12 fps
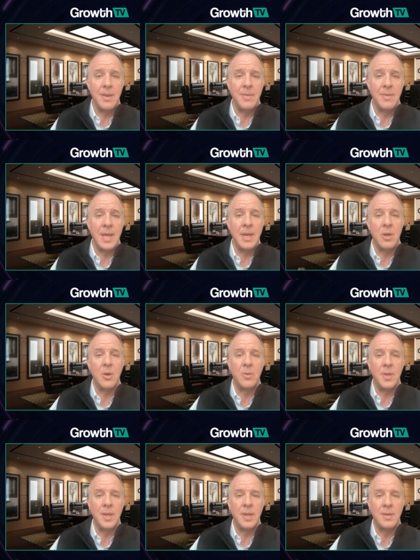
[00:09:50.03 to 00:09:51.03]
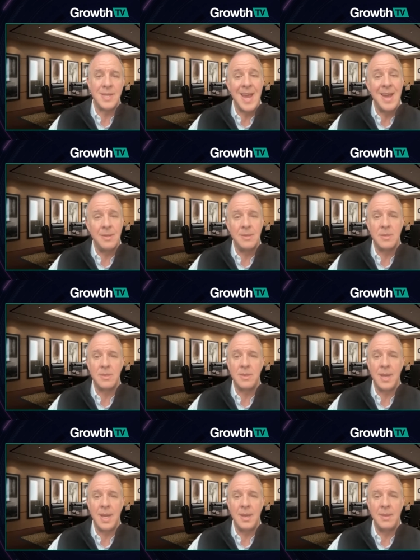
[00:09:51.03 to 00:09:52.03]
They know the talent
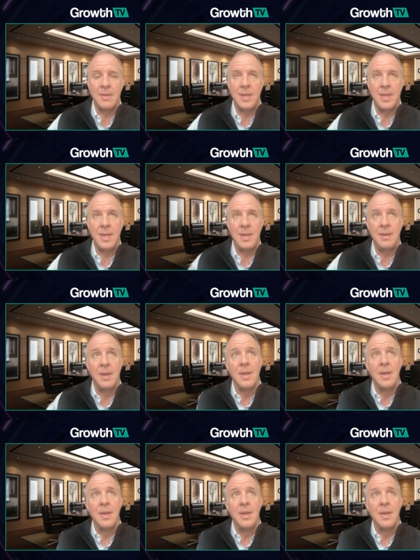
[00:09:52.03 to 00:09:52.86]
and the